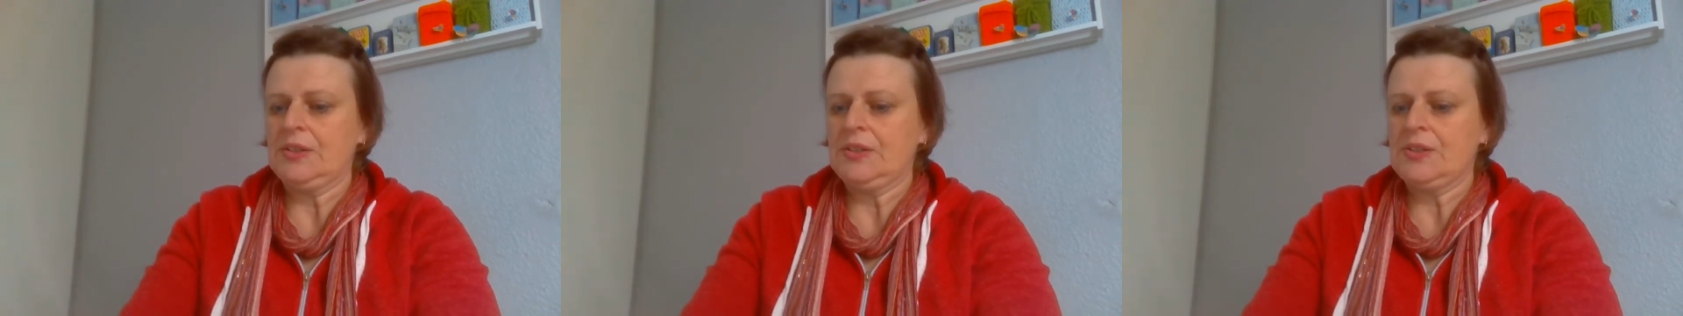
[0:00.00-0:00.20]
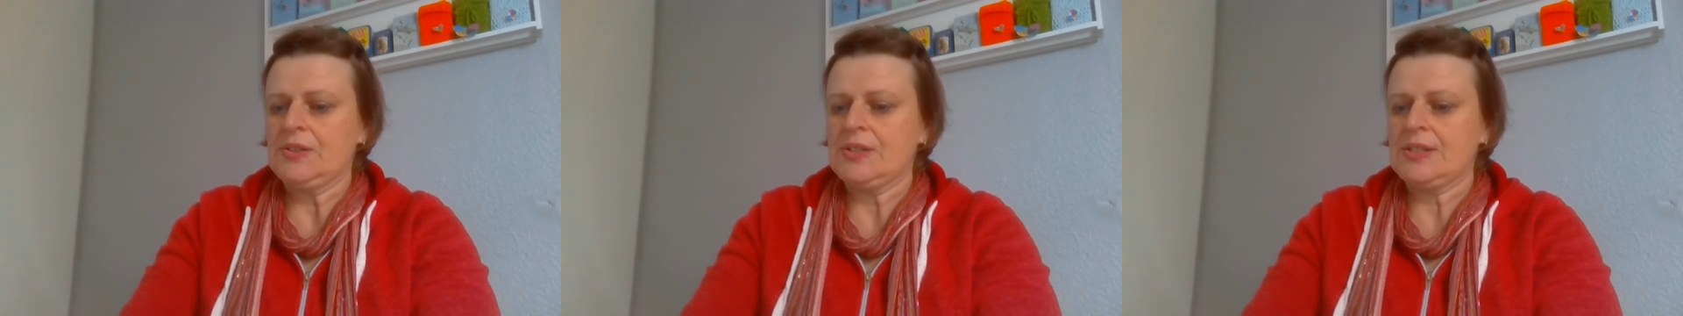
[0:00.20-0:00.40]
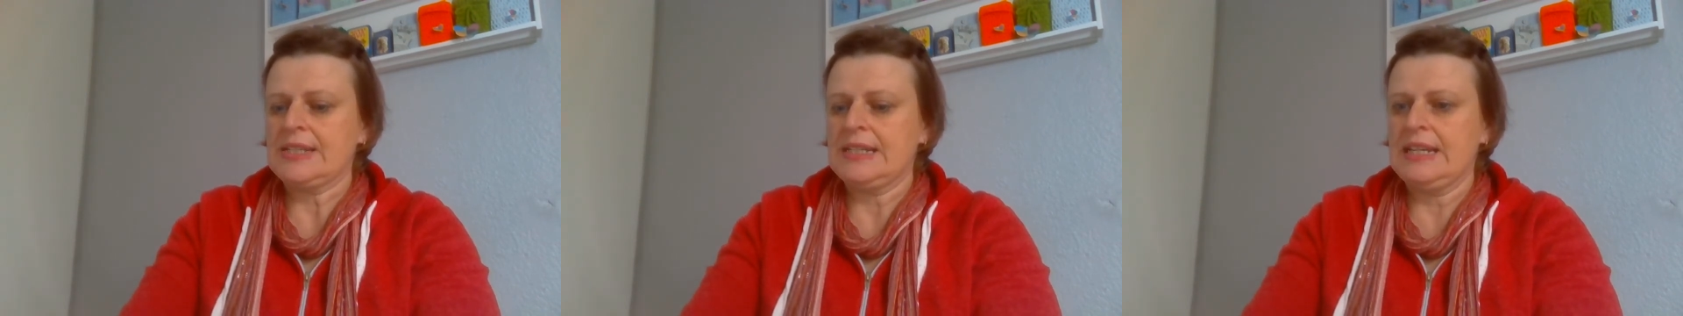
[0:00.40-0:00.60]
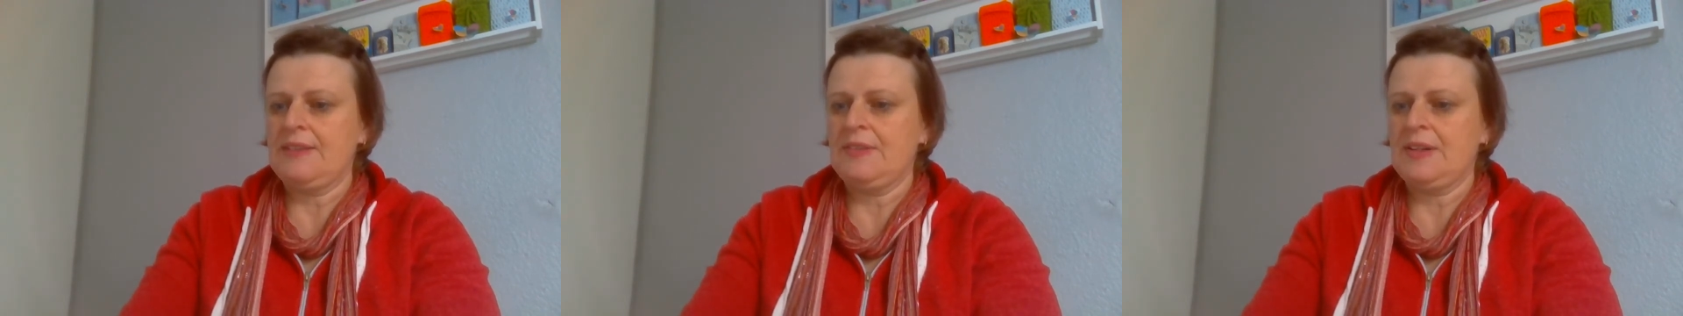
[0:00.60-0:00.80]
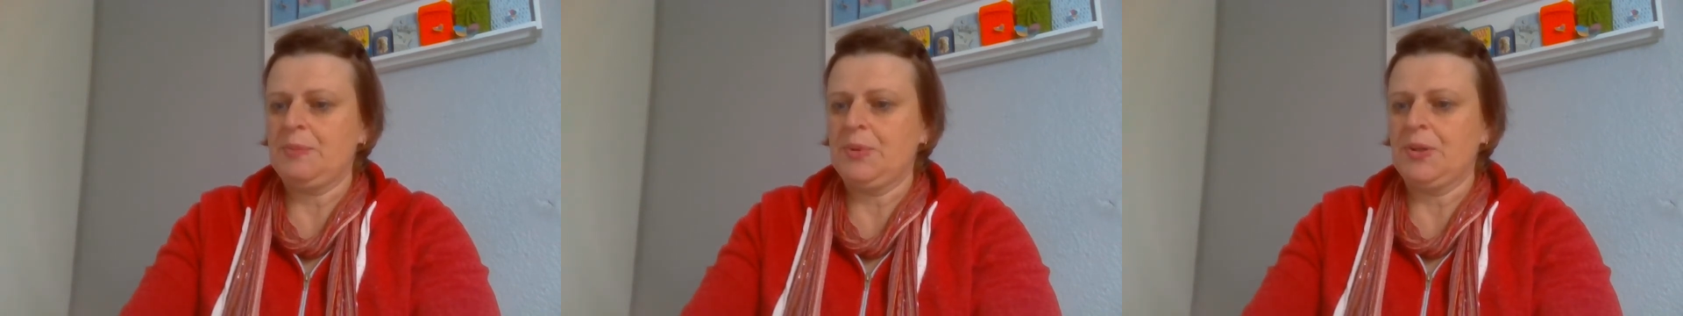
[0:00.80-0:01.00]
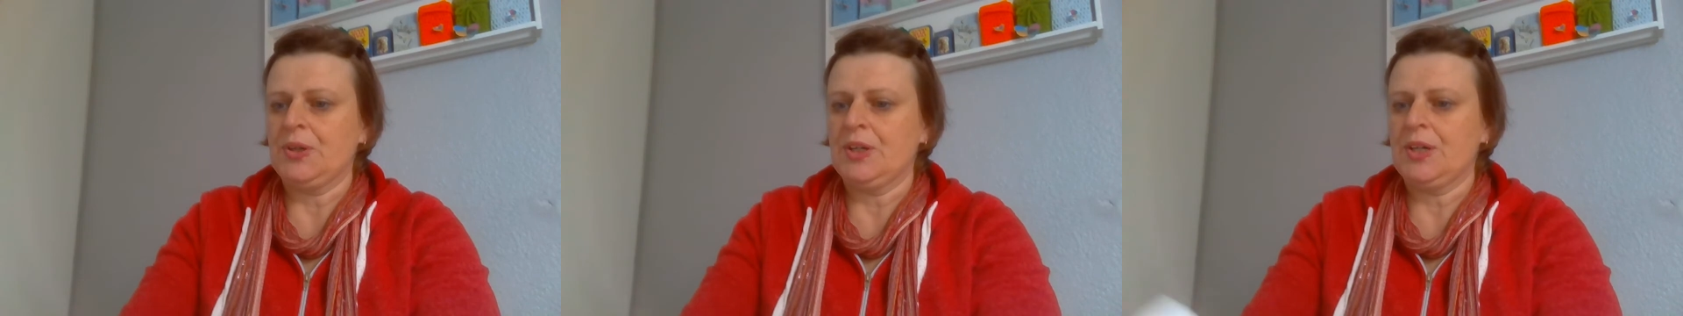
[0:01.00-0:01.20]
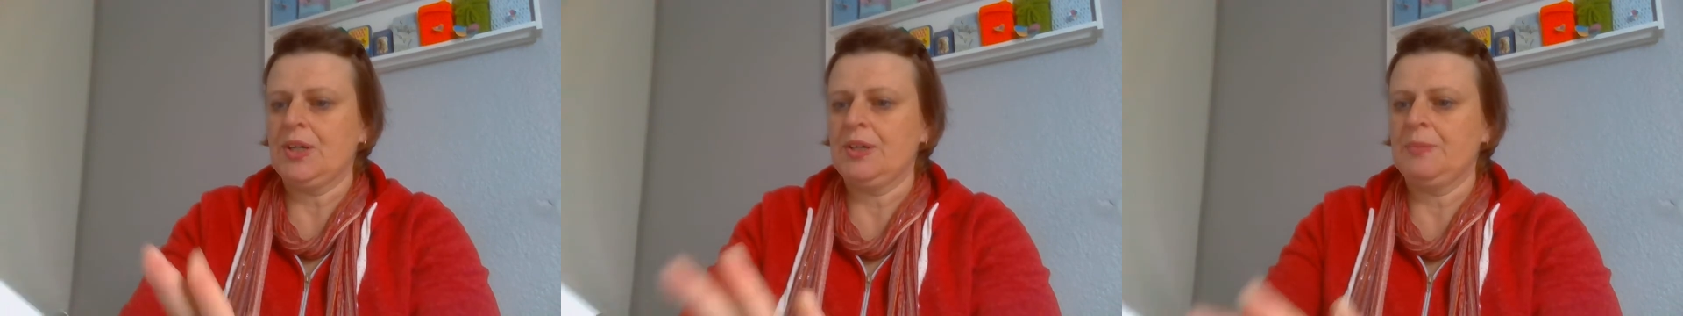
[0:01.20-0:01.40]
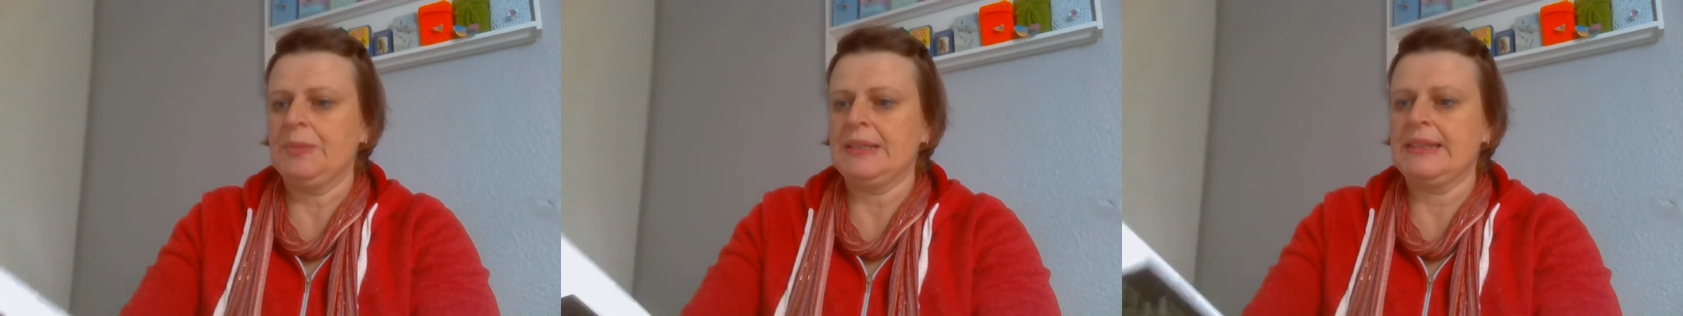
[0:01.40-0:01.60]
So it's a lovely book,
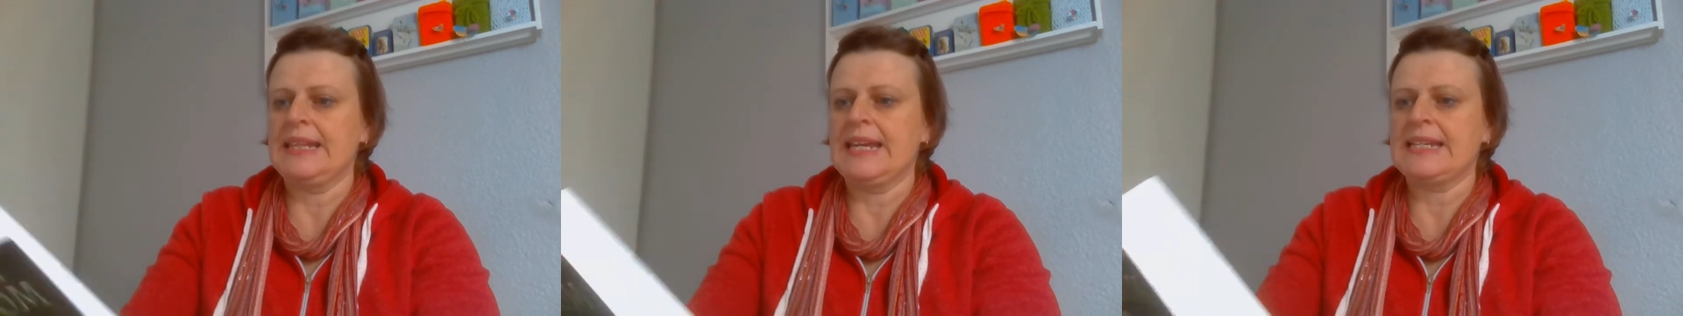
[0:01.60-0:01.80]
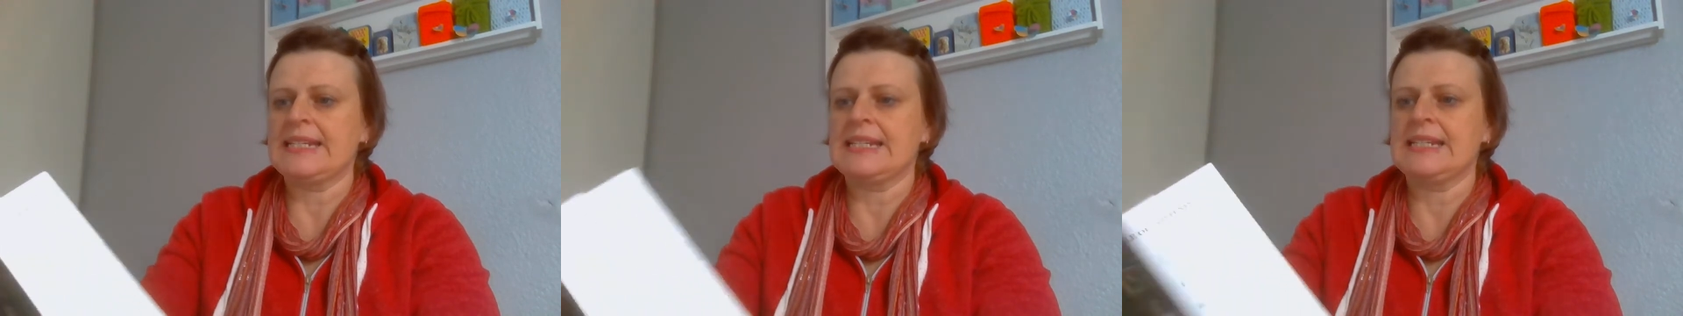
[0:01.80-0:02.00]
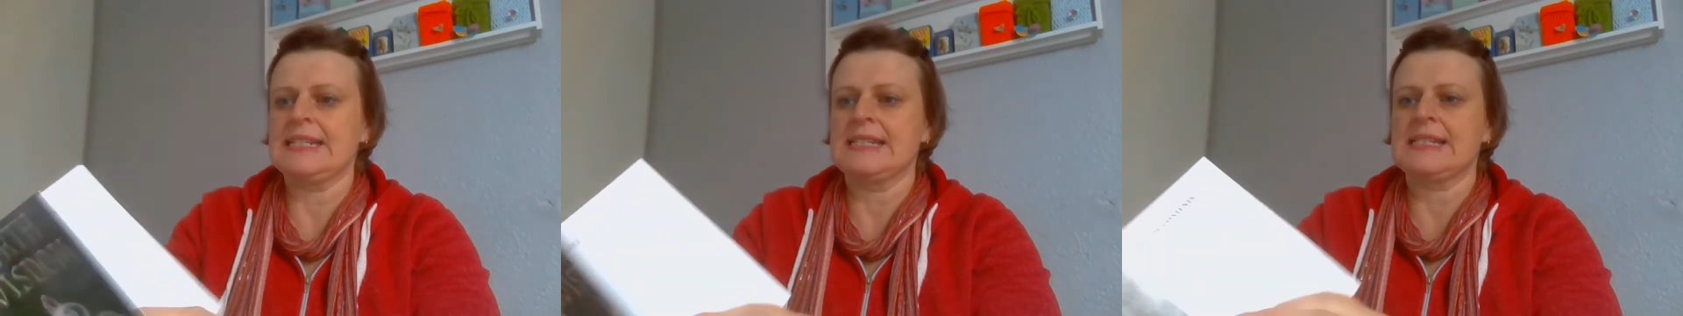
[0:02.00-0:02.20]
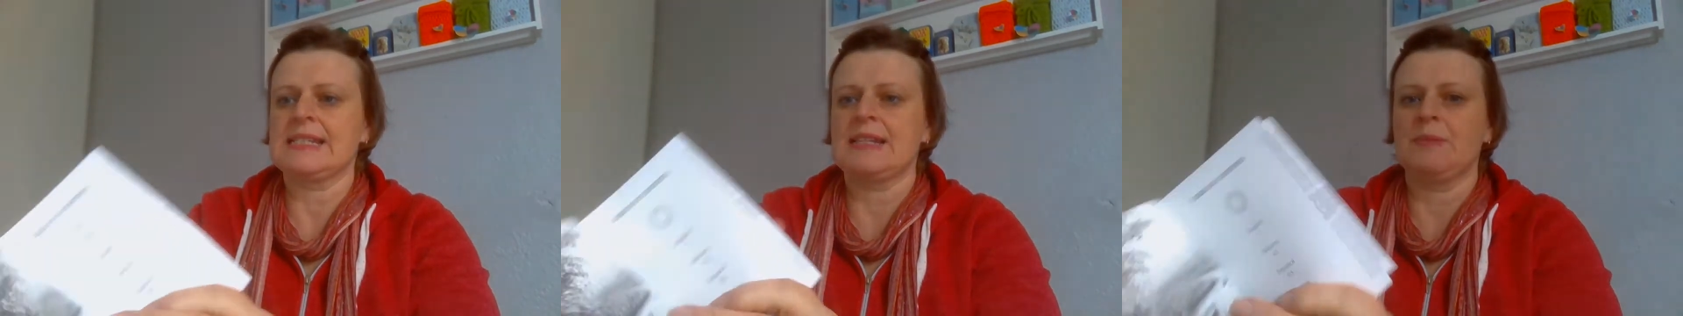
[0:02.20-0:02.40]
but that is the